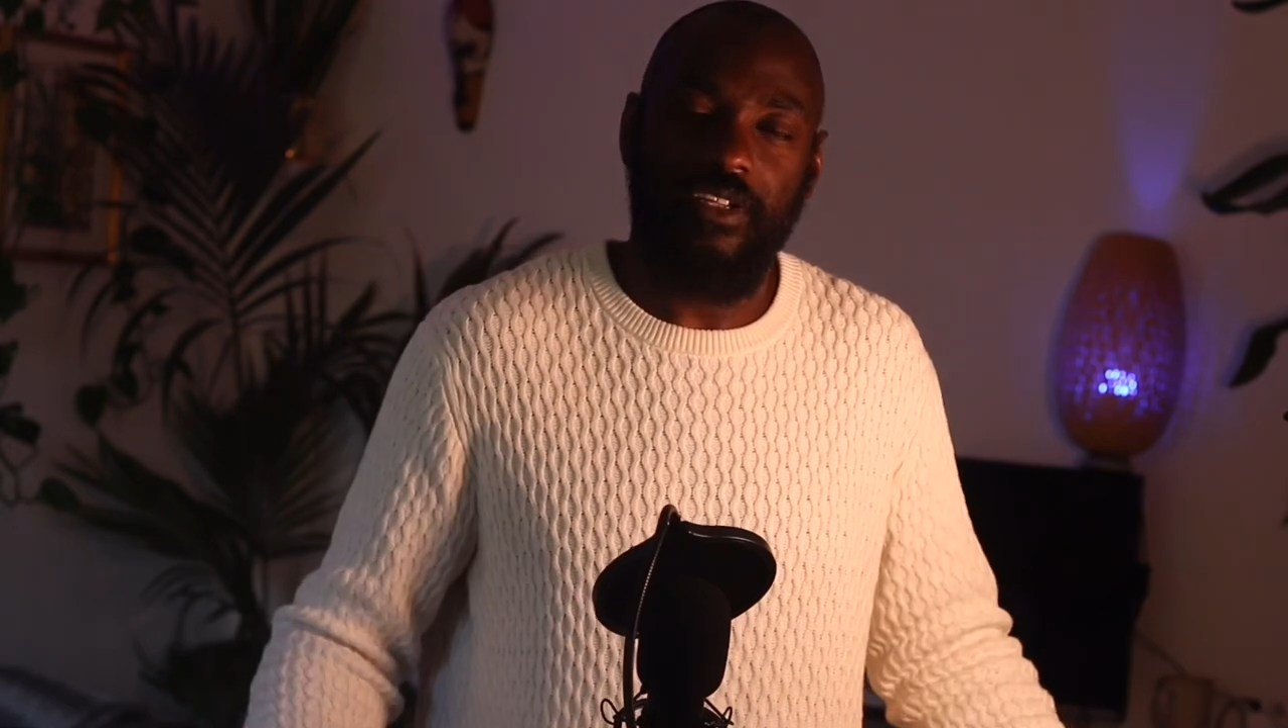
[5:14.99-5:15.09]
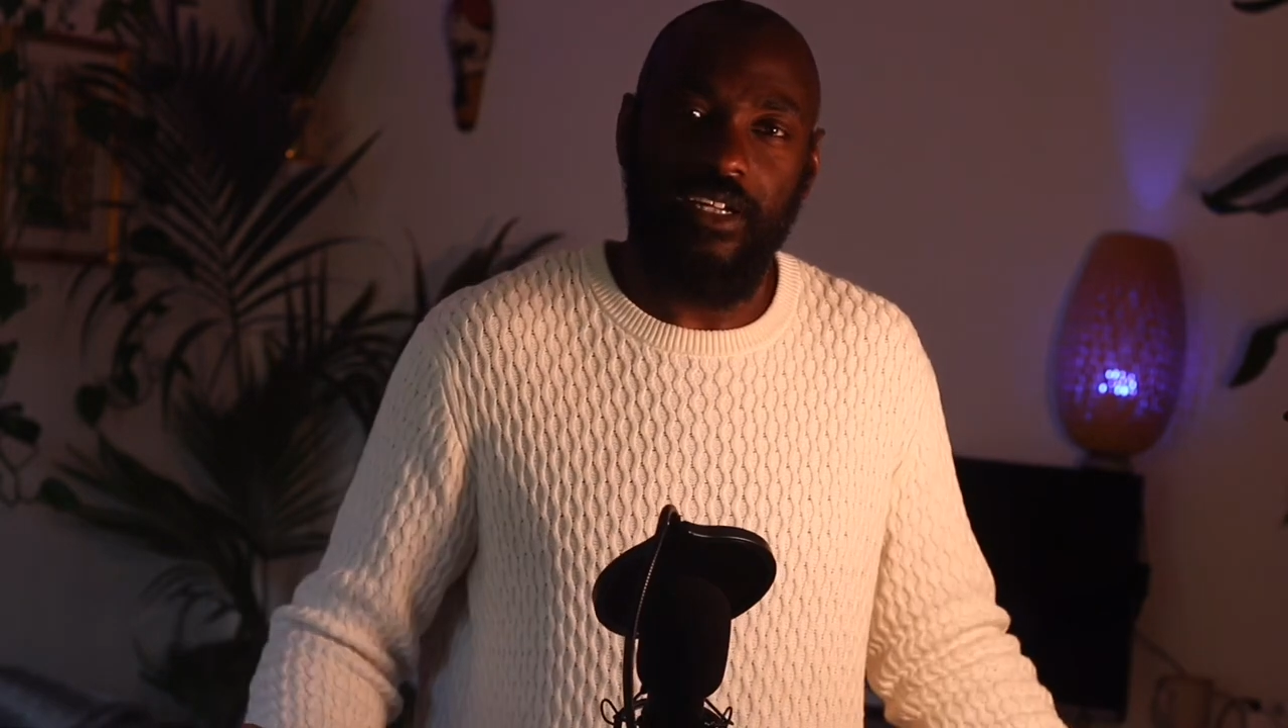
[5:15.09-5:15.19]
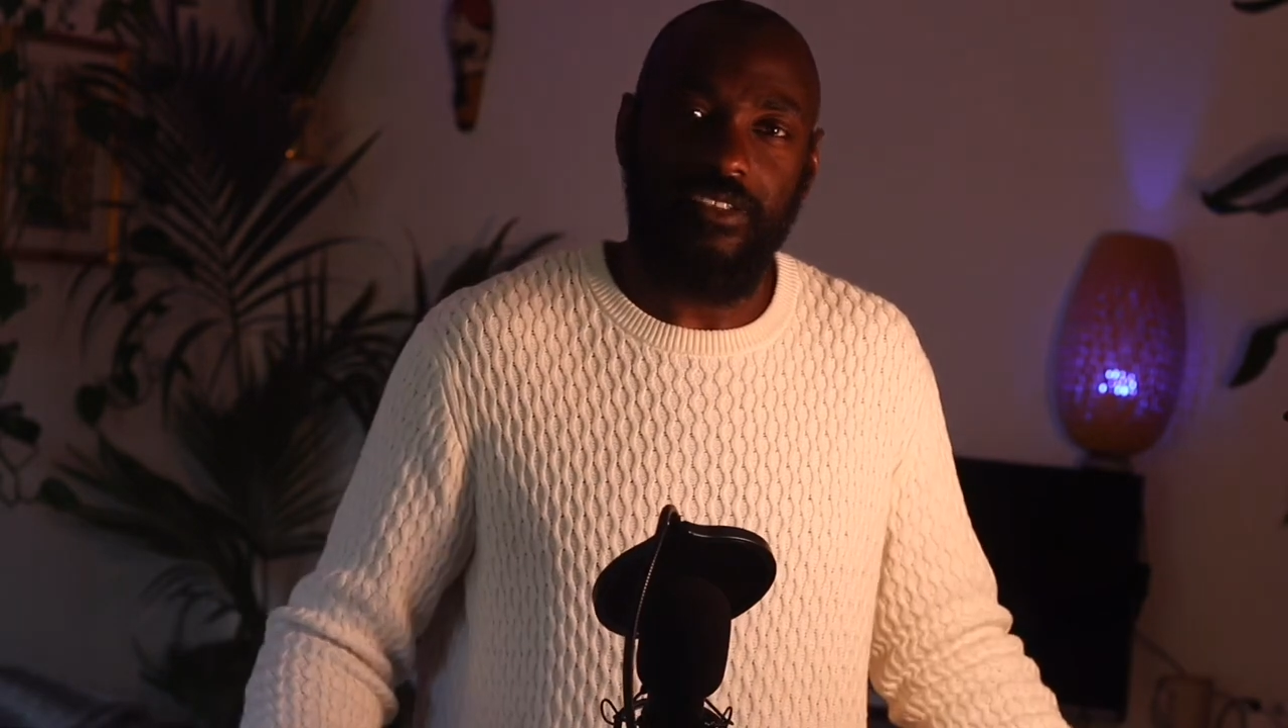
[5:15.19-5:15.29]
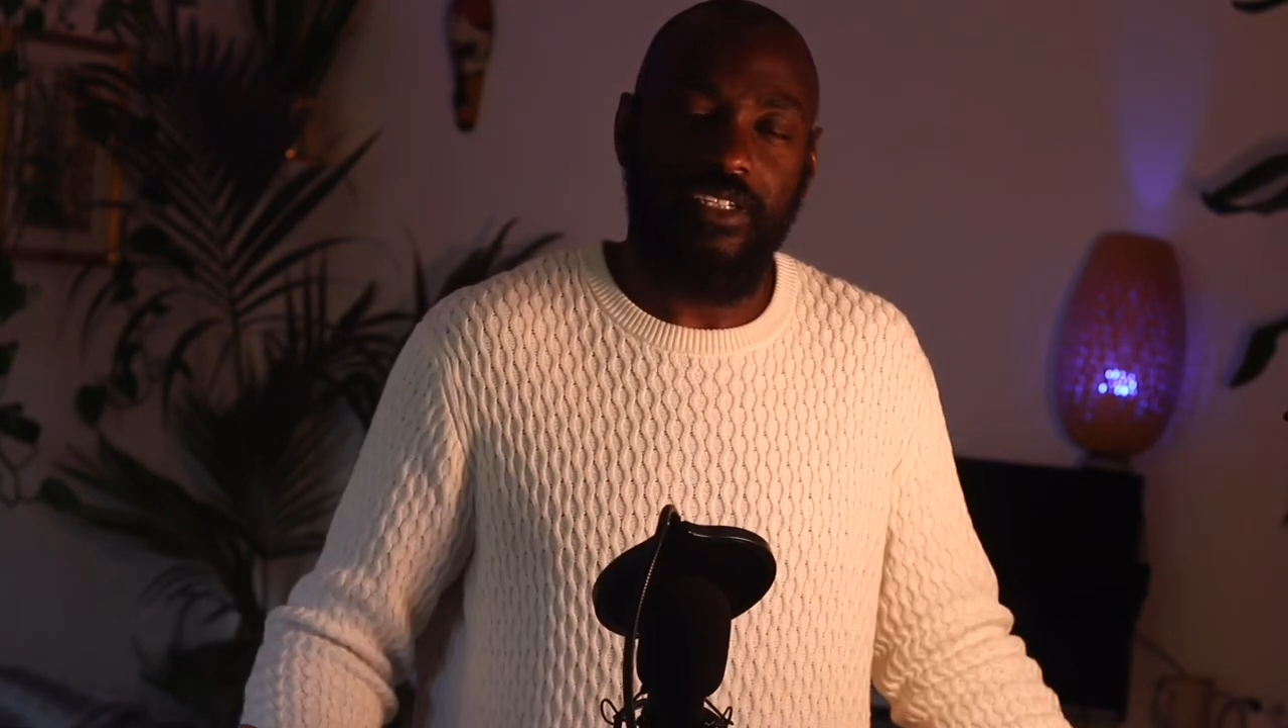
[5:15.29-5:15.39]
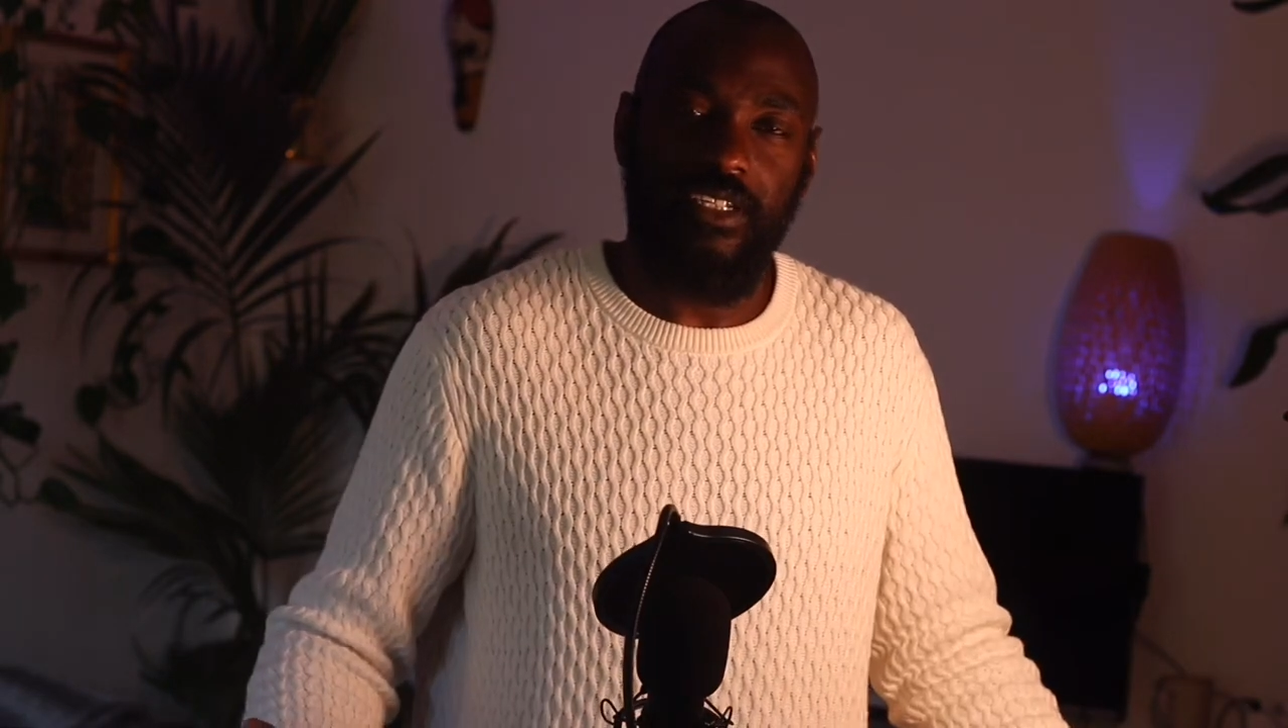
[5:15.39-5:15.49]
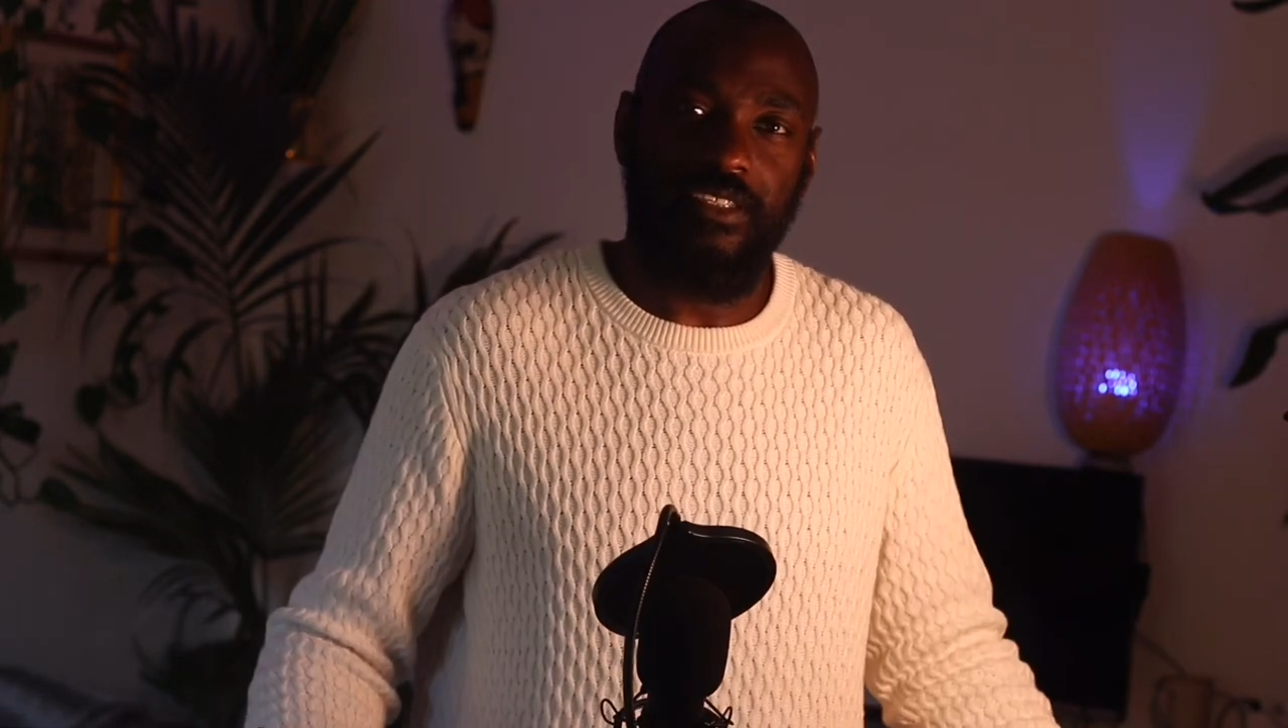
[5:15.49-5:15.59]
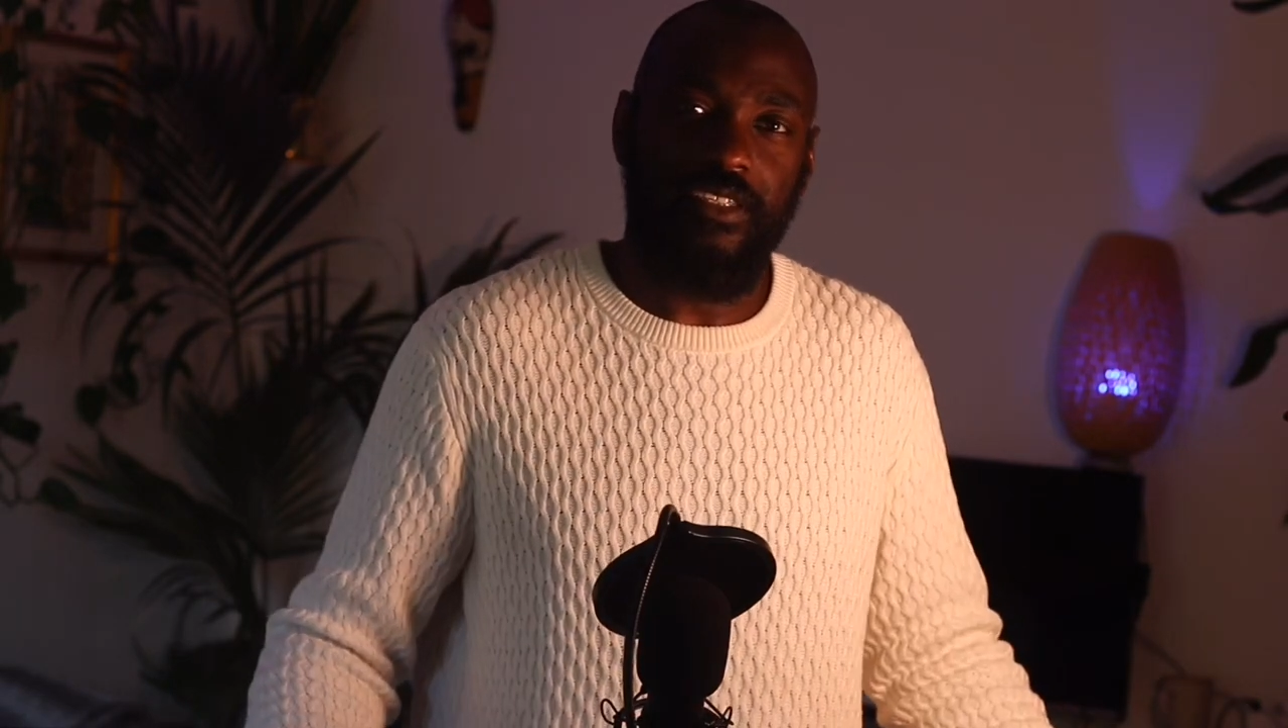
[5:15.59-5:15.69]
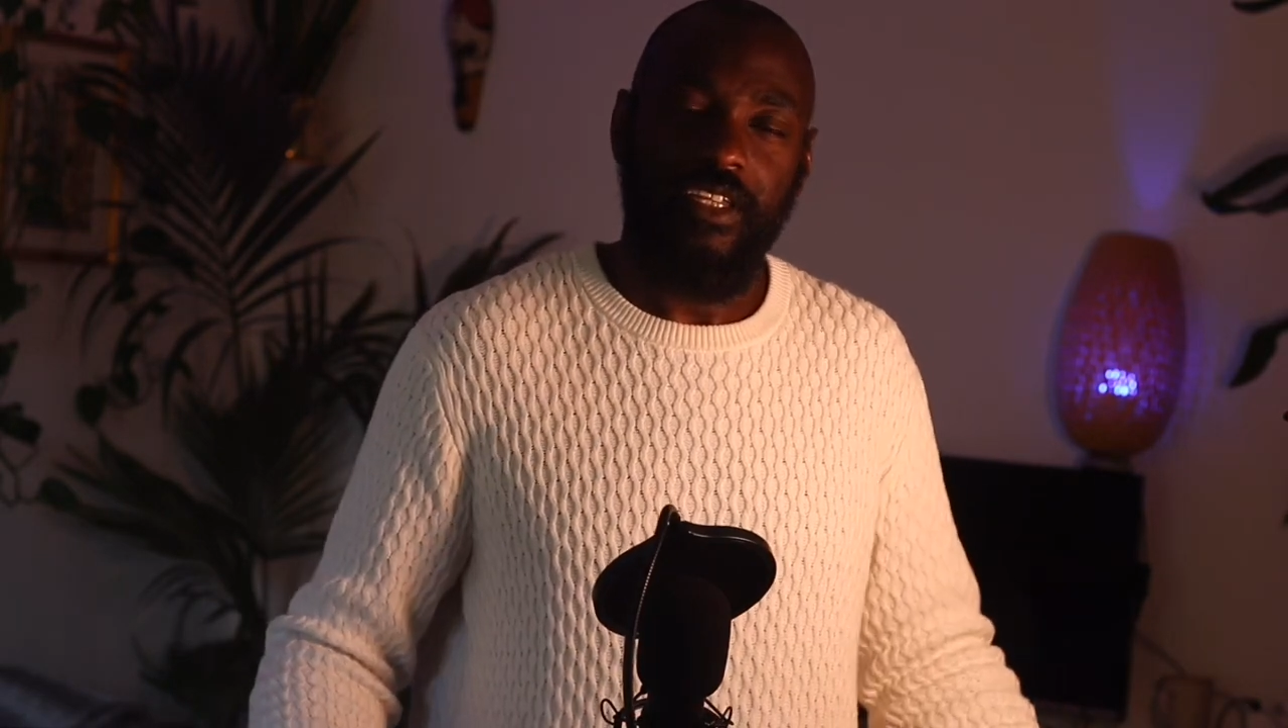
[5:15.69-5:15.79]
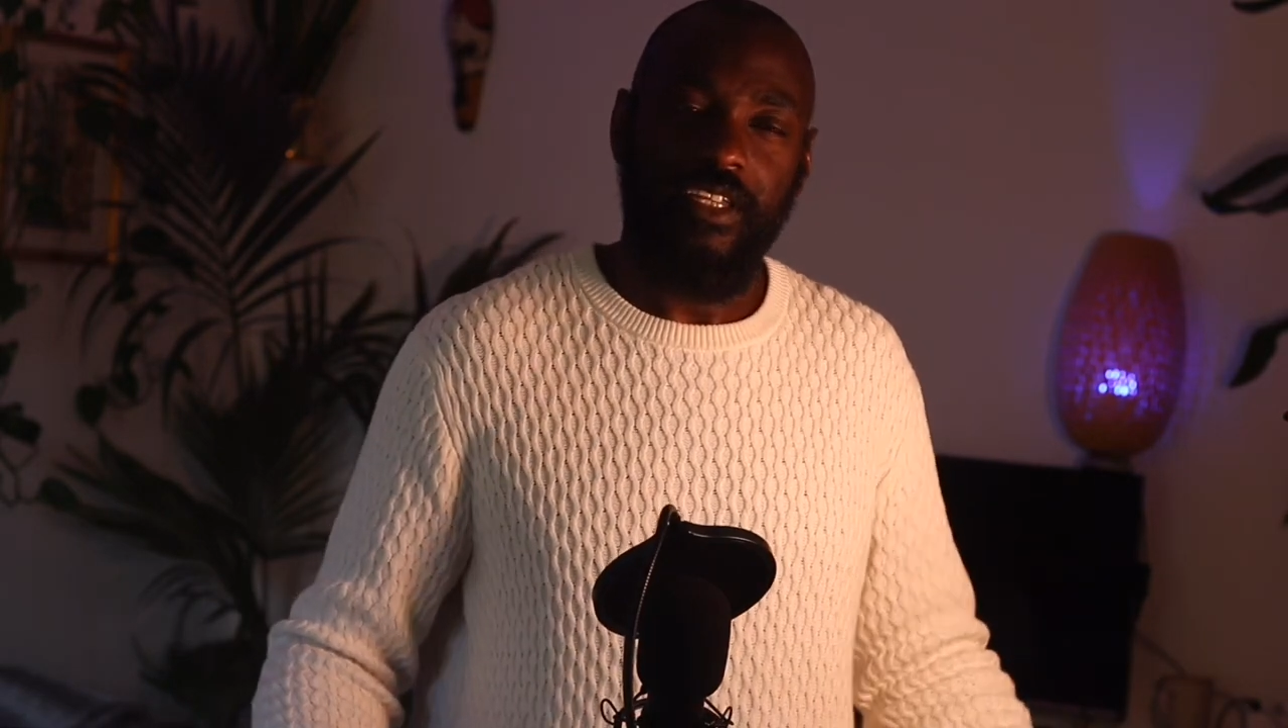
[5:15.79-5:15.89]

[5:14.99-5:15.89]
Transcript: continent,